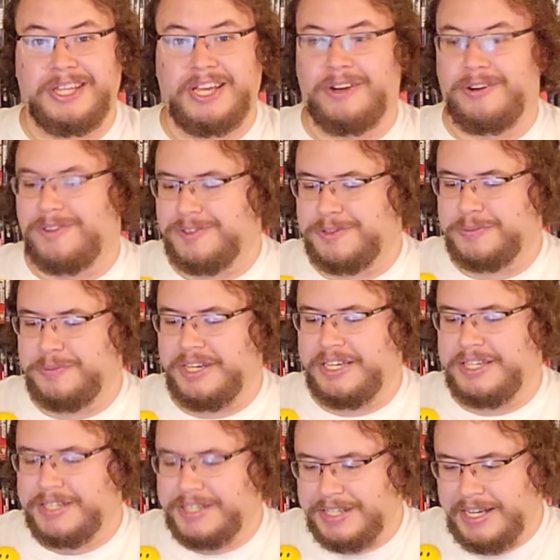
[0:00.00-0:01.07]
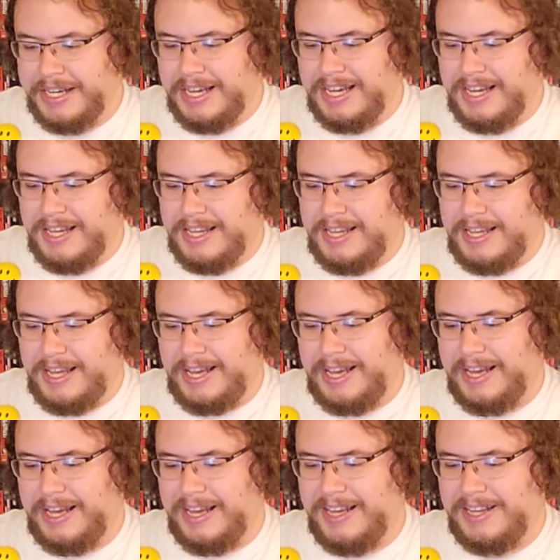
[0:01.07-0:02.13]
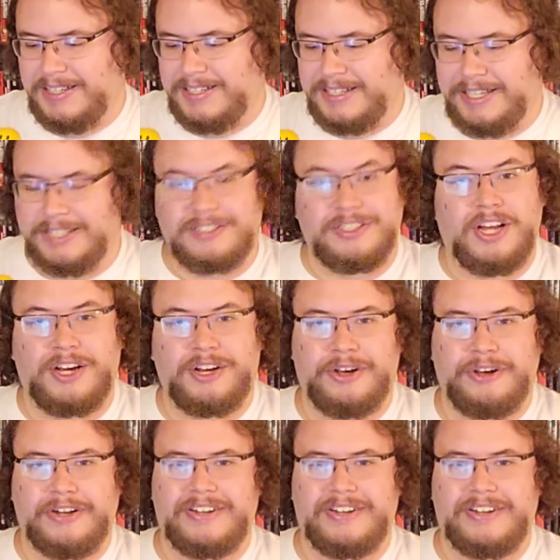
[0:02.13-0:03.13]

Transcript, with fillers: later this week, and it's not good.